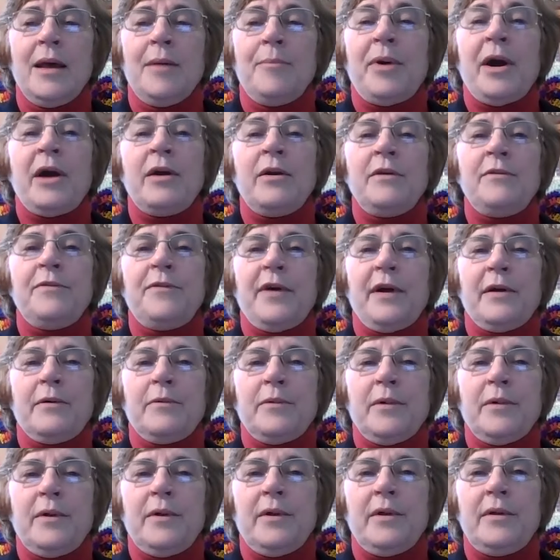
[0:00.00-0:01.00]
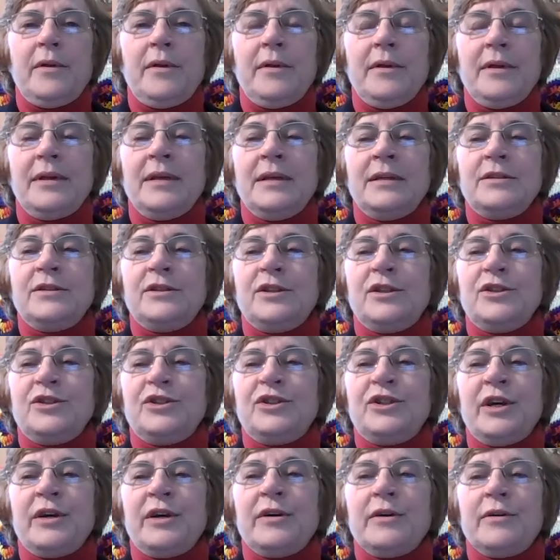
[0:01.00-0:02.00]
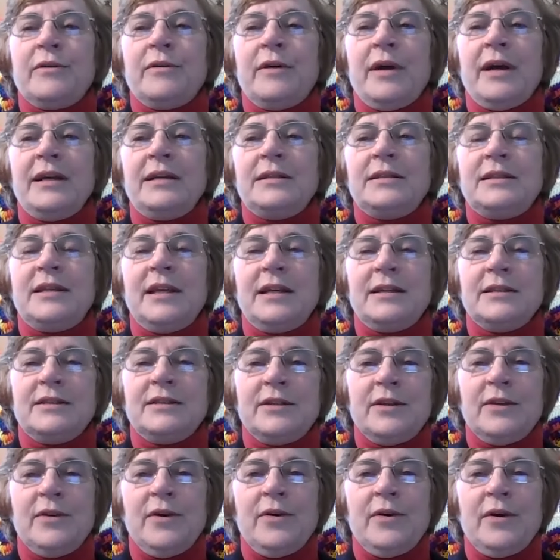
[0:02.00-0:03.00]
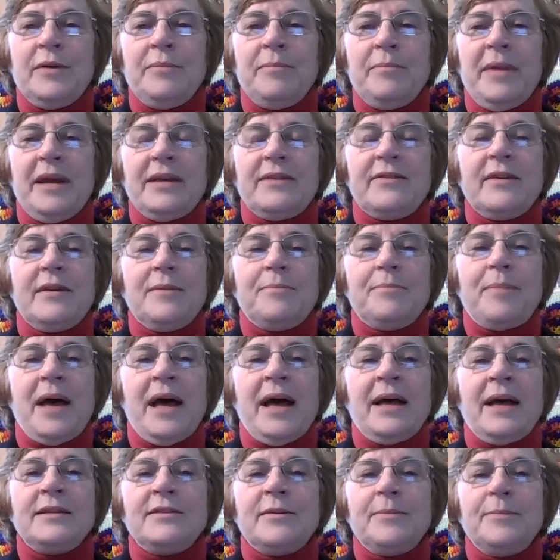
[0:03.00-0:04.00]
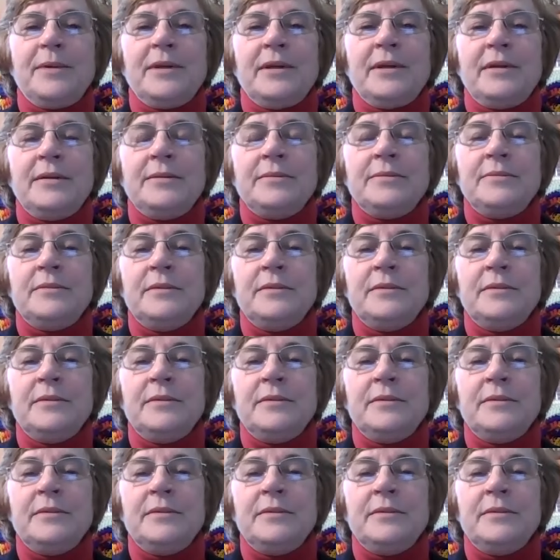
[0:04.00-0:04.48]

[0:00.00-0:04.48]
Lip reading: Part of our role is to share Christ as the Lord makes it possible.